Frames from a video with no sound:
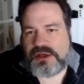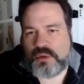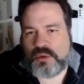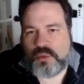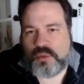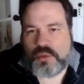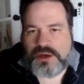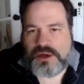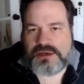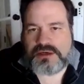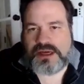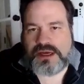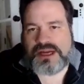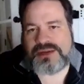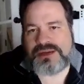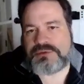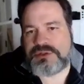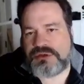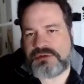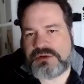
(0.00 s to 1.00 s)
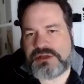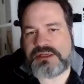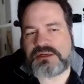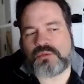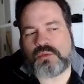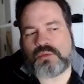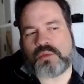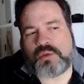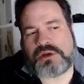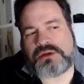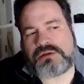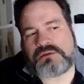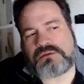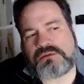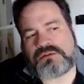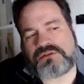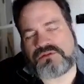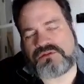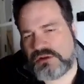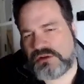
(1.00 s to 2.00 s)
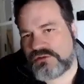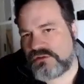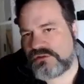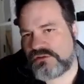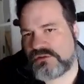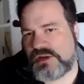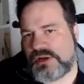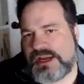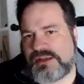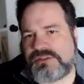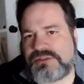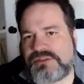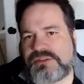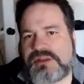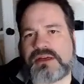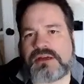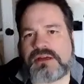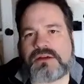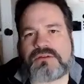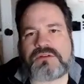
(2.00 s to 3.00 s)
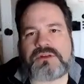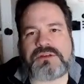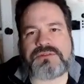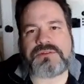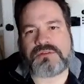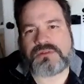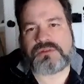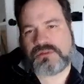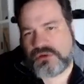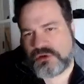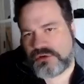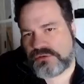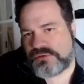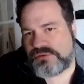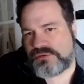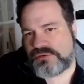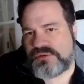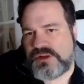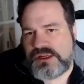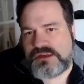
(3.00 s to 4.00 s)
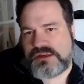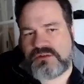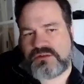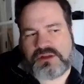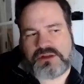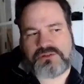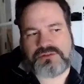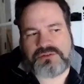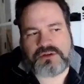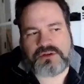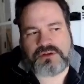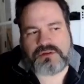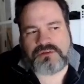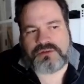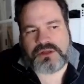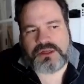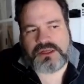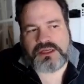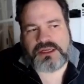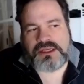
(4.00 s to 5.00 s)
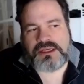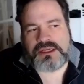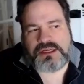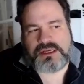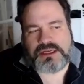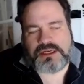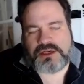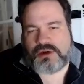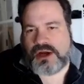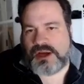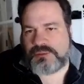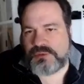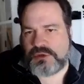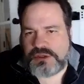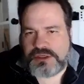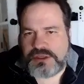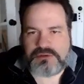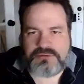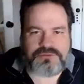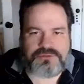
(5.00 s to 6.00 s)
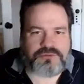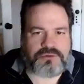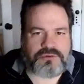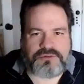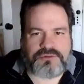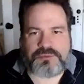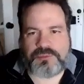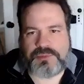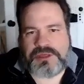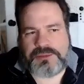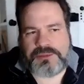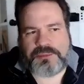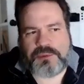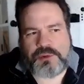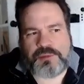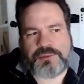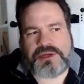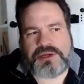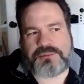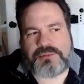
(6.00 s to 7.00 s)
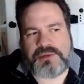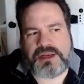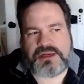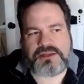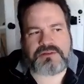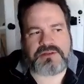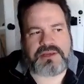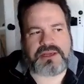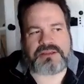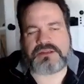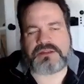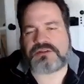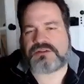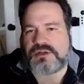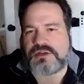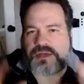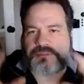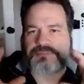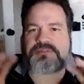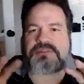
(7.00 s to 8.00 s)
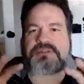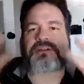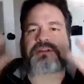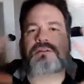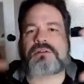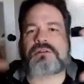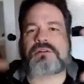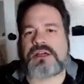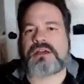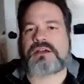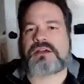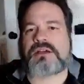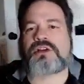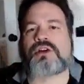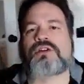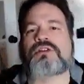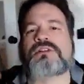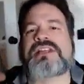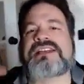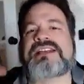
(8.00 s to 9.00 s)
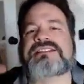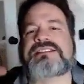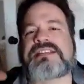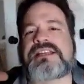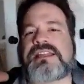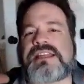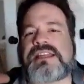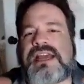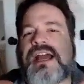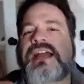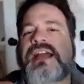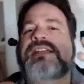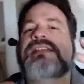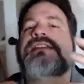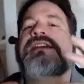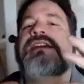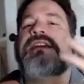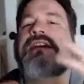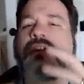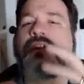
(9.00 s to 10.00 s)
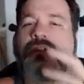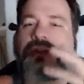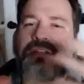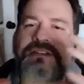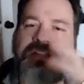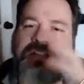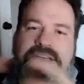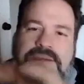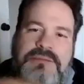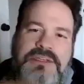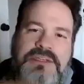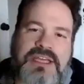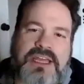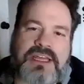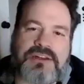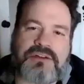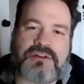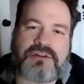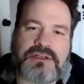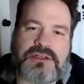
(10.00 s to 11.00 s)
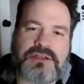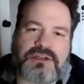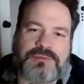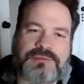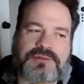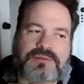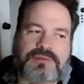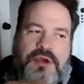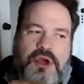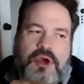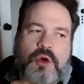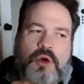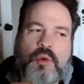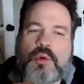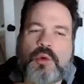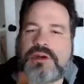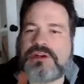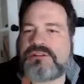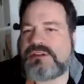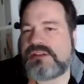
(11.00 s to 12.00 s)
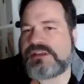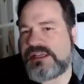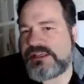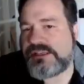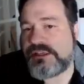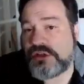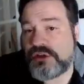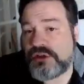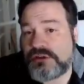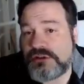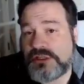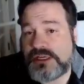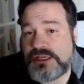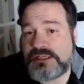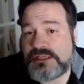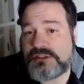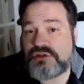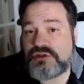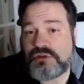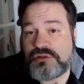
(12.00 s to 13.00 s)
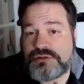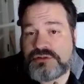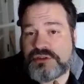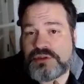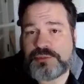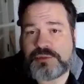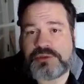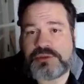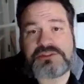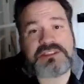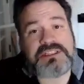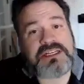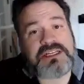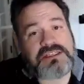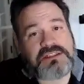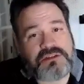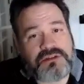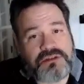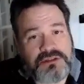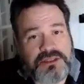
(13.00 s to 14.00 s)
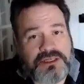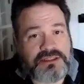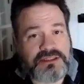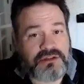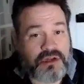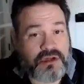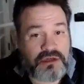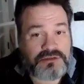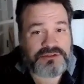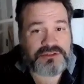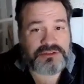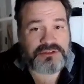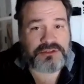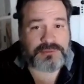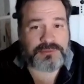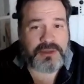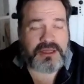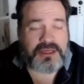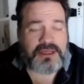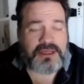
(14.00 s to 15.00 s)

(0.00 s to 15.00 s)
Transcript: what I'm doing, what structures are out there, see if there's a good fit, see if there's, I'm looking for some people, but I'm not exactly sure. I'm still coalescing the idea or the team together in terms of what does it need to look like short term, what does it need to look like long term.